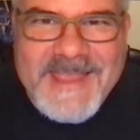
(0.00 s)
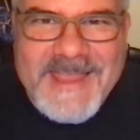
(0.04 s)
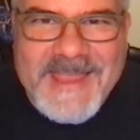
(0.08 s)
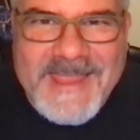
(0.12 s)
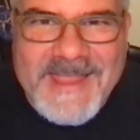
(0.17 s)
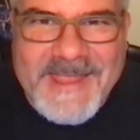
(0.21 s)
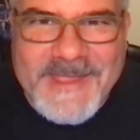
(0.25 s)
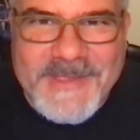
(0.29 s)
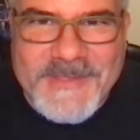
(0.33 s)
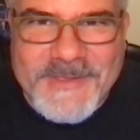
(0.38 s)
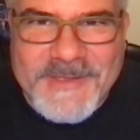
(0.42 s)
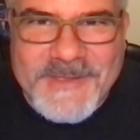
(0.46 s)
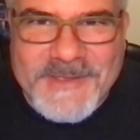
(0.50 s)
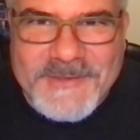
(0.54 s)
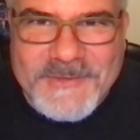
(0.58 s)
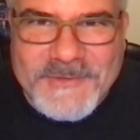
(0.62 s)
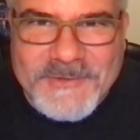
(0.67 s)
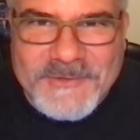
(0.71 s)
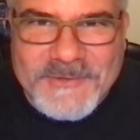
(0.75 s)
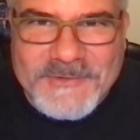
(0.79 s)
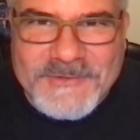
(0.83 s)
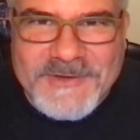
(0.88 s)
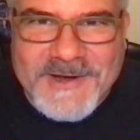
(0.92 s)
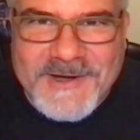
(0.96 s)
and then
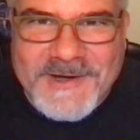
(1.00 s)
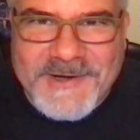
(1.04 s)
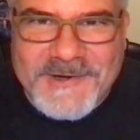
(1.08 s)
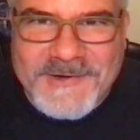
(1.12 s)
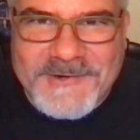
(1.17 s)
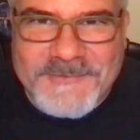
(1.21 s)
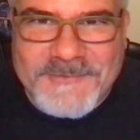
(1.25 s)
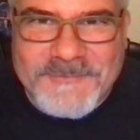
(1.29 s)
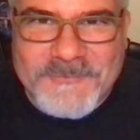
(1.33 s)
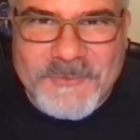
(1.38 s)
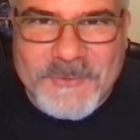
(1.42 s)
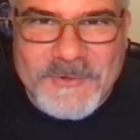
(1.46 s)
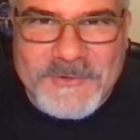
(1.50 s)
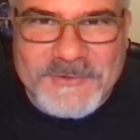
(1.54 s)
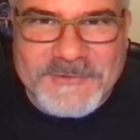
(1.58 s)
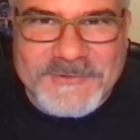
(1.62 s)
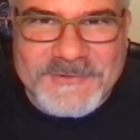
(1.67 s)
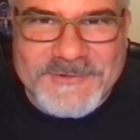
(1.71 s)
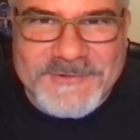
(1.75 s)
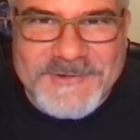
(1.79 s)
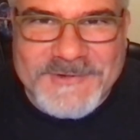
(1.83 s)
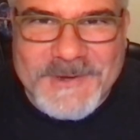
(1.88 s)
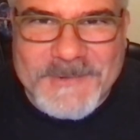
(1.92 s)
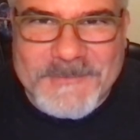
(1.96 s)
the tired voice
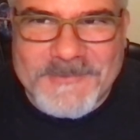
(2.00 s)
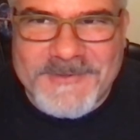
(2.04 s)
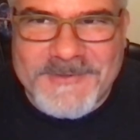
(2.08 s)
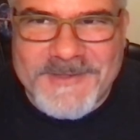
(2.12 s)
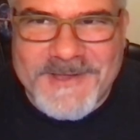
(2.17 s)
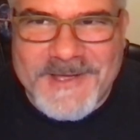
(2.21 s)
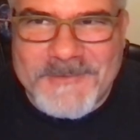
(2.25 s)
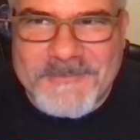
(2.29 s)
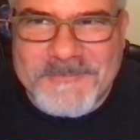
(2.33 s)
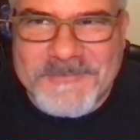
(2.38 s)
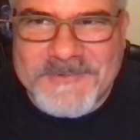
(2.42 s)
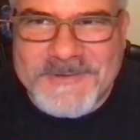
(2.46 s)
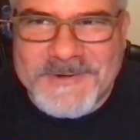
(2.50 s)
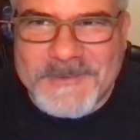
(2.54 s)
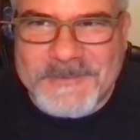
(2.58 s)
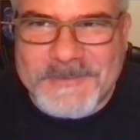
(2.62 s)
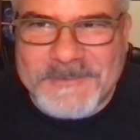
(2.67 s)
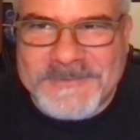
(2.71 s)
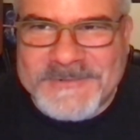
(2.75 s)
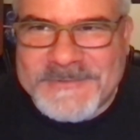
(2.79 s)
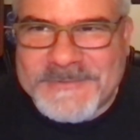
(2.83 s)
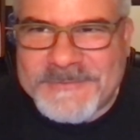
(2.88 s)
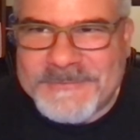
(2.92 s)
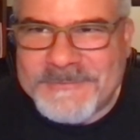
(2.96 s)
on top of that. Been up
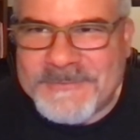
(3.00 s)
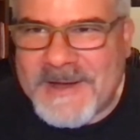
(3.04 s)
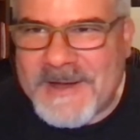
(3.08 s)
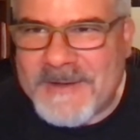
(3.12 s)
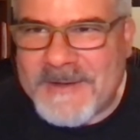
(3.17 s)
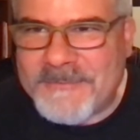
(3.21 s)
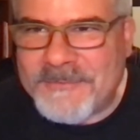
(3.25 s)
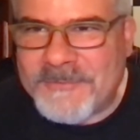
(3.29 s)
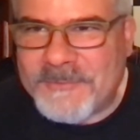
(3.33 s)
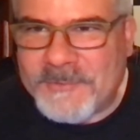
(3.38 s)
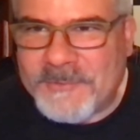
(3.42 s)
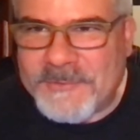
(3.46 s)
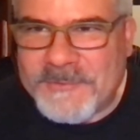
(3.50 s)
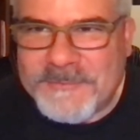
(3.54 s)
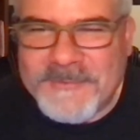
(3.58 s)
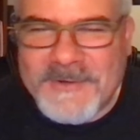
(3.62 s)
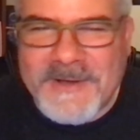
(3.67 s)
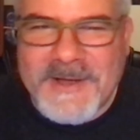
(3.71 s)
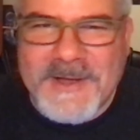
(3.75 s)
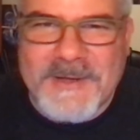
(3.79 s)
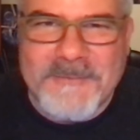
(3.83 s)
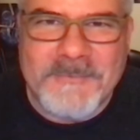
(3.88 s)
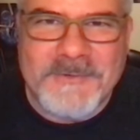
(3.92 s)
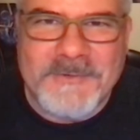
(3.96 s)
since
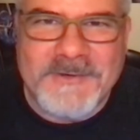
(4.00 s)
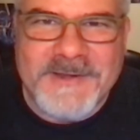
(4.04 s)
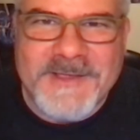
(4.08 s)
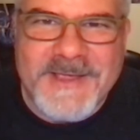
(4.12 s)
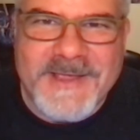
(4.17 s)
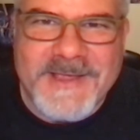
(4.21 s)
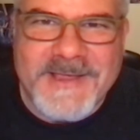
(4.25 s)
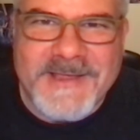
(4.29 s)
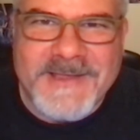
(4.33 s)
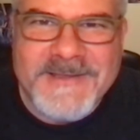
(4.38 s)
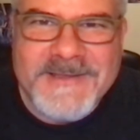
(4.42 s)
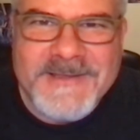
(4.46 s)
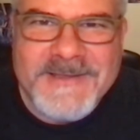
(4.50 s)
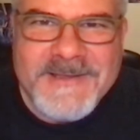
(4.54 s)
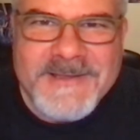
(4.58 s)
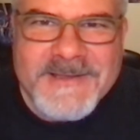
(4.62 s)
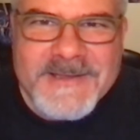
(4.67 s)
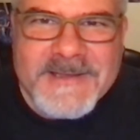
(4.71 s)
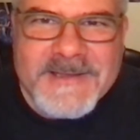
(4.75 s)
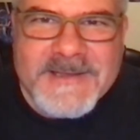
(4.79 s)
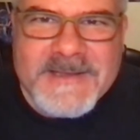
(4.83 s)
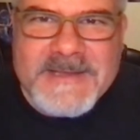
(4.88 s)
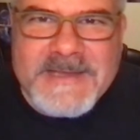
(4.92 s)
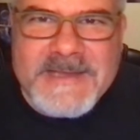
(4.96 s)
5:35, but hey,
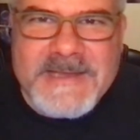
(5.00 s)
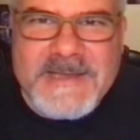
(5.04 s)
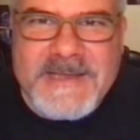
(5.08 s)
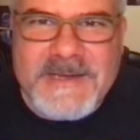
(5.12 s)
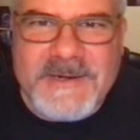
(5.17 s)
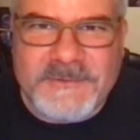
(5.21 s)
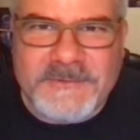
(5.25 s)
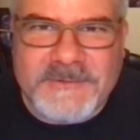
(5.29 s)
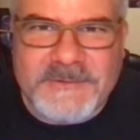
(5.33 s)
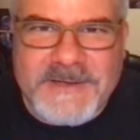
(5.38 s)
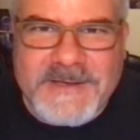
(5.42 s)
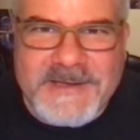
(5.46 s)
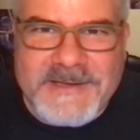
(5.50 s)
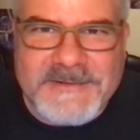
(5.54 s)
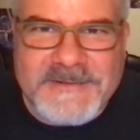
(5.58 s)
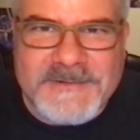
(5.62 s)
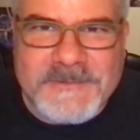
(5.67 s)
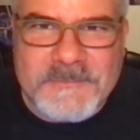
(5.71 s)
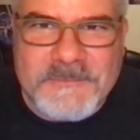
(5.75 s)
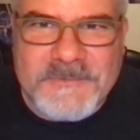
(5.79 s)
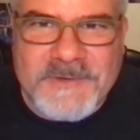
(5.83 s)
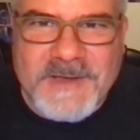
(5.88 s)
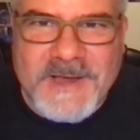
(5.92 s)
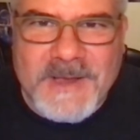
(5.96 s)
it'll take
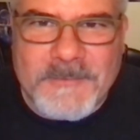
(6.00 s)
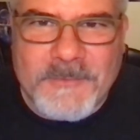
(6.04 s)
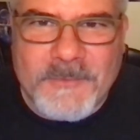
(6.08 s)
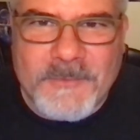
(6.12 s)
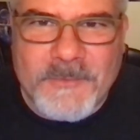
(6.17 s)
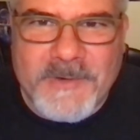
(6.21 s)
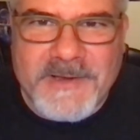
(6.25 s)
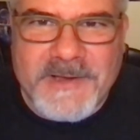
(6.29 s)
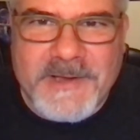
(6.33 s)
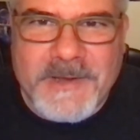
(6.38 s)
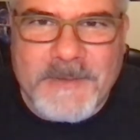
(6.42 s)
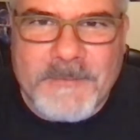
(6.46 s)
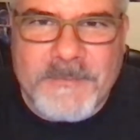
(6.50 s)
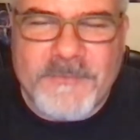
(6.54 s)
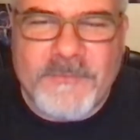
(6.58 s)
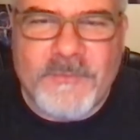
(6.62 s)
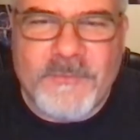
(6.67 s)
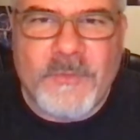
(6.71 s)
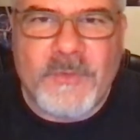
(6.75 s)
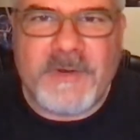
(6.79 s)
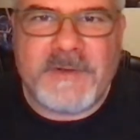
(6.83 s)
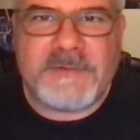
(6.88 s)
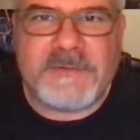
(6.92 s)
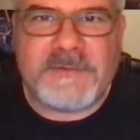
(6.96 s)
some time to wake up the
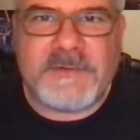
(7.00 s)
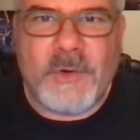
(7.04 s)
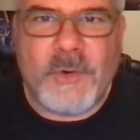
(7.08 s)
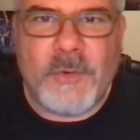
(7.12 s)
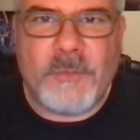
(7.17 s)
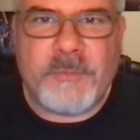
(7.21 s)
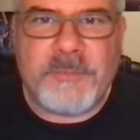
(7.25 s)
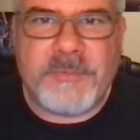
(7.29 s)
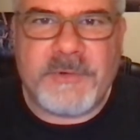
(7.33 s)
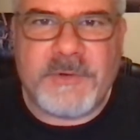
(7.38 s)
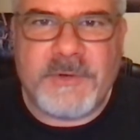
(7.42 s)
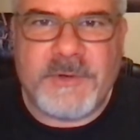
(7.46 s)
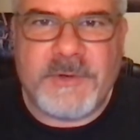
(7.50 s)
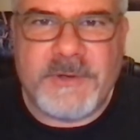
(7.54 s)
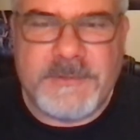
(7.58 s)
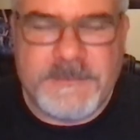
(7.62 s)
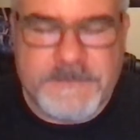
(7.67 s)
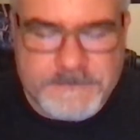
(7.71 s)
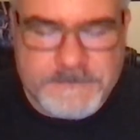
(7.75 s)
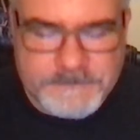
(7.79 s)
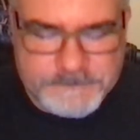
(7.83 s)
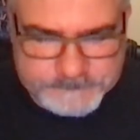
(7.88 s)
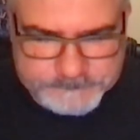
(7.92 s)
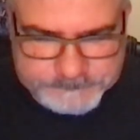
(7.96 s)
voice. I hope you're
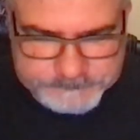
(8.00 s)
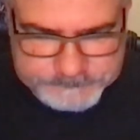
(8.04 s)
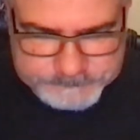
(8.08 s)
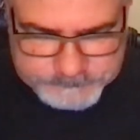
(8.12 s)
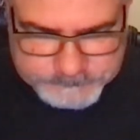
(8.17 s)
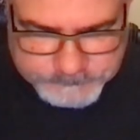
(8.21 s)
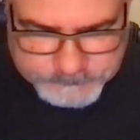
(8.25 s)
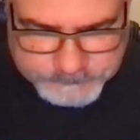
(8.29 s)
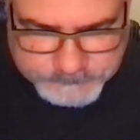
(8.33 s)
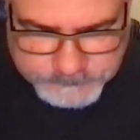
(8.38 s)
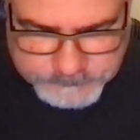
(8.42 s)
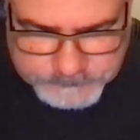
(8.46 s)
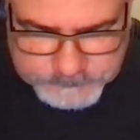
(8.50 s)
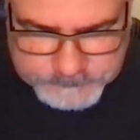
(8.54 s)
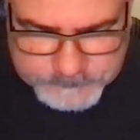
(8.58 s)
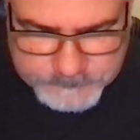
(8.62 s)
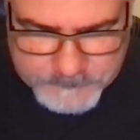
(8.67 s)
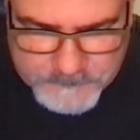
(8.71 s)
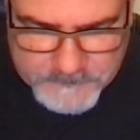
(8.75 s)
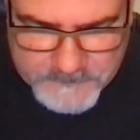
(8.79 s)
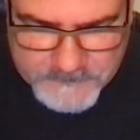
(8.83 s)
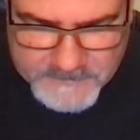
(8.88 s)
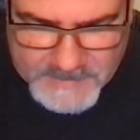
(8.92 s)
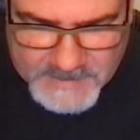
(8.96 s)
good
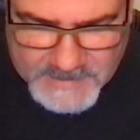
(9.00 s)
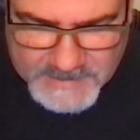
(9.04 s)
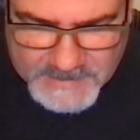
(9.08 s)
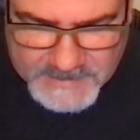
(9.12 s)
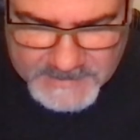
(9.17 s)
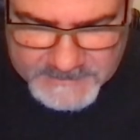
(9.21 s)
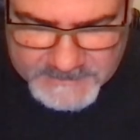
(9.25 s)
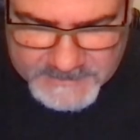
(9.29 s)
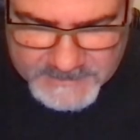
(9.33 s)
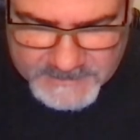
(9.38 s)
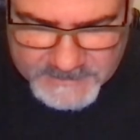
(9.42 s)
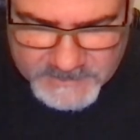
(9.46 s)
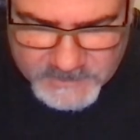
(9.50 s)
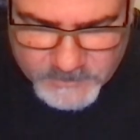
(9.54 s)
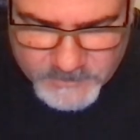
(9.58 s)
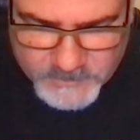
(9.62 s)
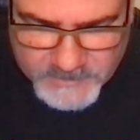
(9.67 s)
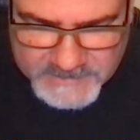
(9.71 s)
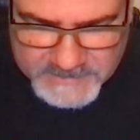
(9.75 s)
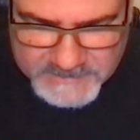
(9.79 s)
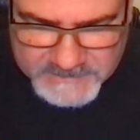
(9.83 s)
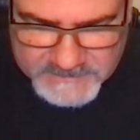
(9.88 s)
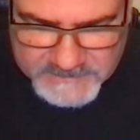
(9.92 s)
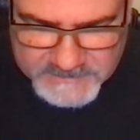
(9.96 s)
and uh, you're
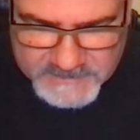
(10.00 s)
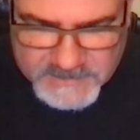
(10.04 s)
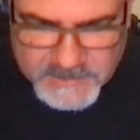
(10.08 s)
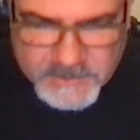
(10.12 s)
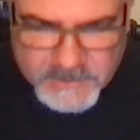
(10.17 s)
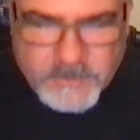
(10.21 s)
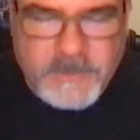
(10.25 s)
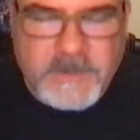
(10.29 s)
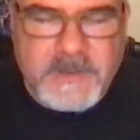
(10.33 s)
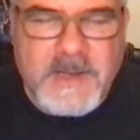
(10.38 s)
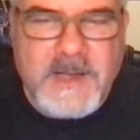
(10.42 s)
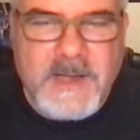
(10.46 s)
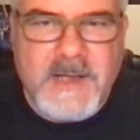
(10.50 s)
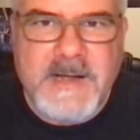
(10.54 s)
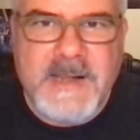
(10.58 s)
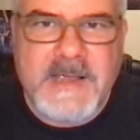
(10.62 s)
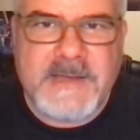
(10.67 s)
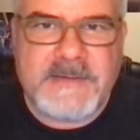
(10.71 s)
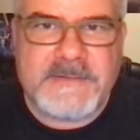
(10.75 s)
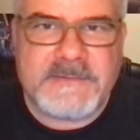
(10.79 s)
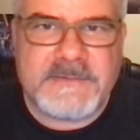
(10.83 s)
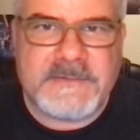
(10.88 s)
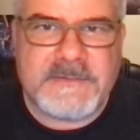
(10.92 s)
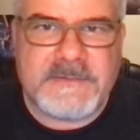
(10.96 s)
ready to hear what God
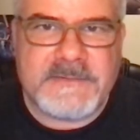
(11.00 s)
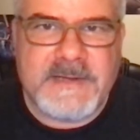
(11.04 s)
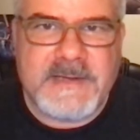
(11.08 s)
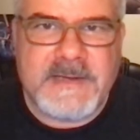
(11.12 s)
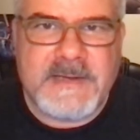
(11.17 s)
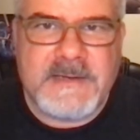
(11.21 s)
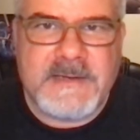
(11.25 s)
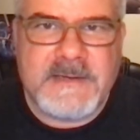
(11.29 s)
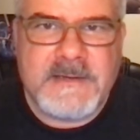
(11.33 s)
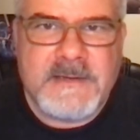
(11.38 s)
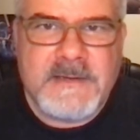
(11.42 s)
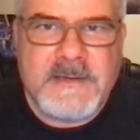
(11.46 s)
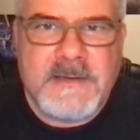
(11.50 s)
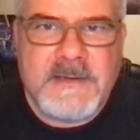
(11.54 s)
has to say